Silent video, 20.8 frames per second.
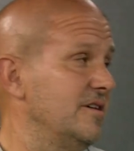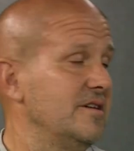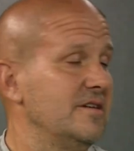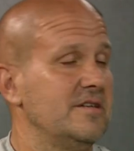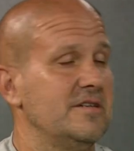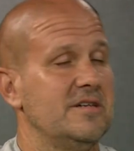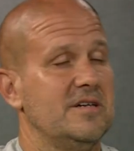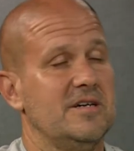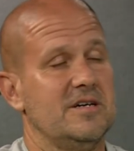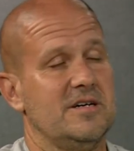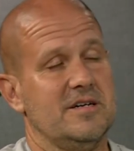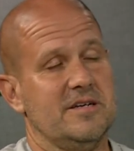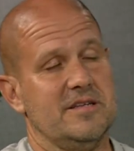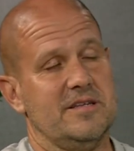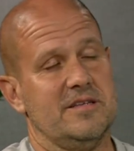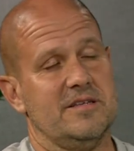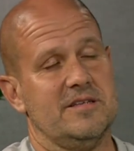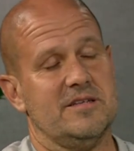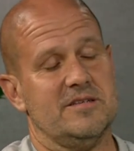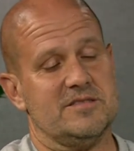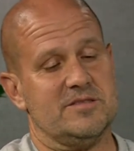Uh,
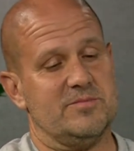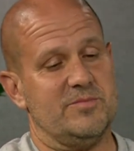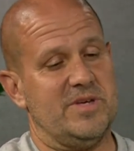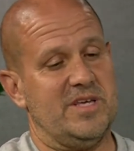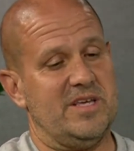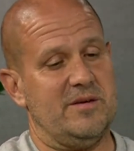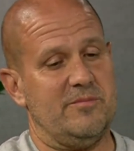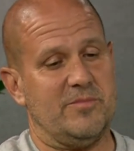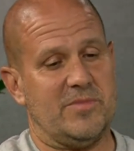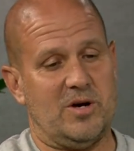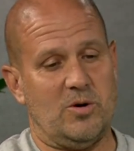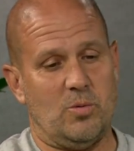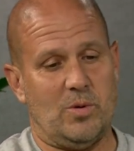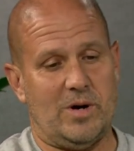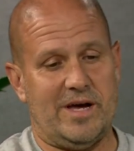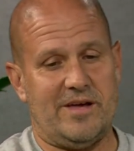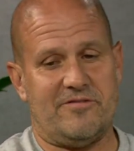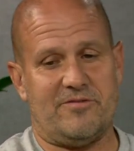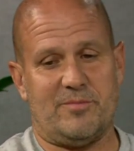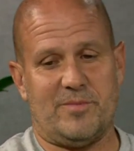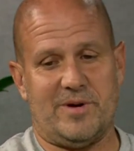as me, my
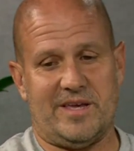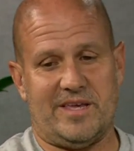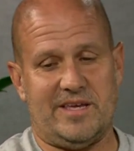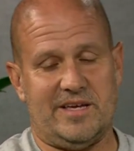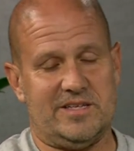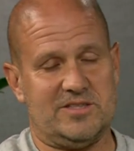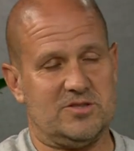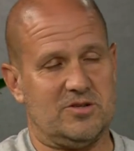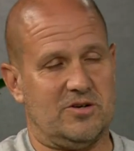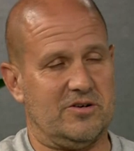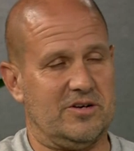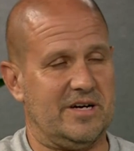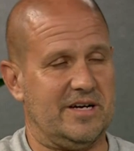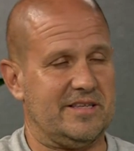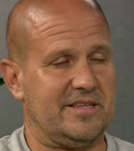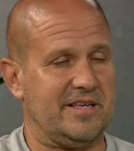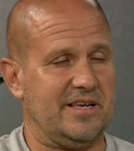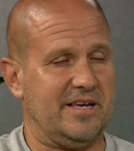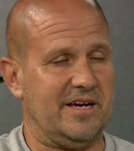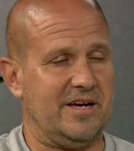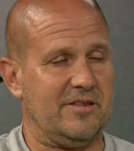wife, my kids all got
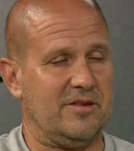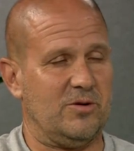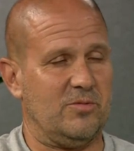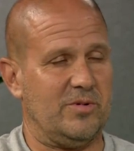together.